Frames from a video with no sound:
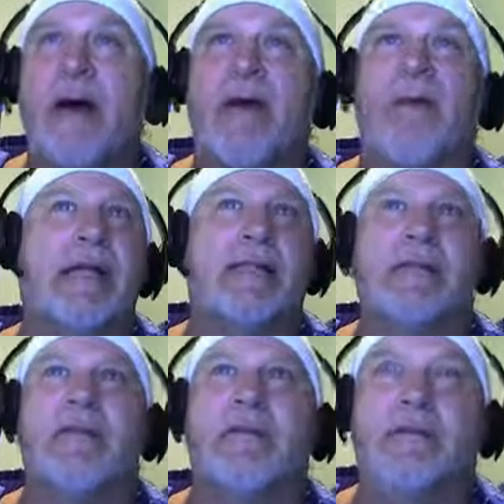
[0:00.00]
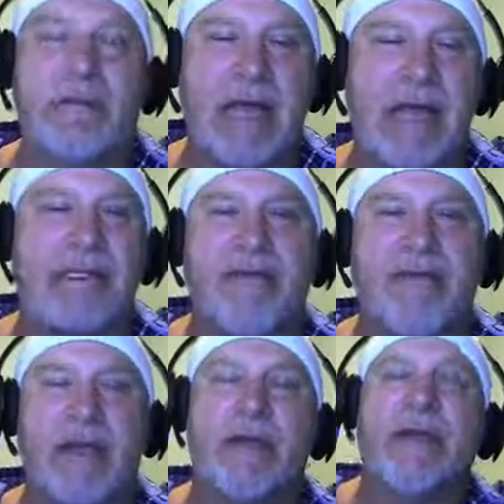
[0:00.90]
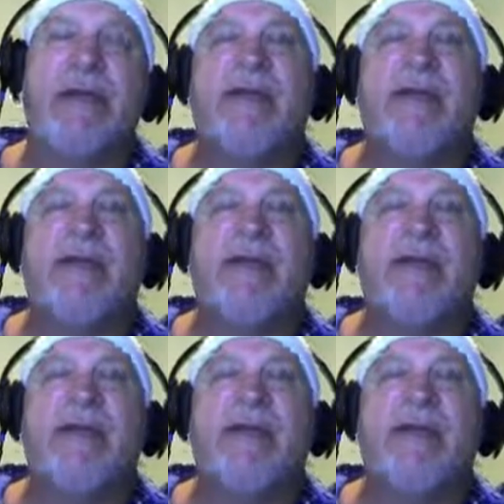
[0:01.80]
Wow, that's convenient.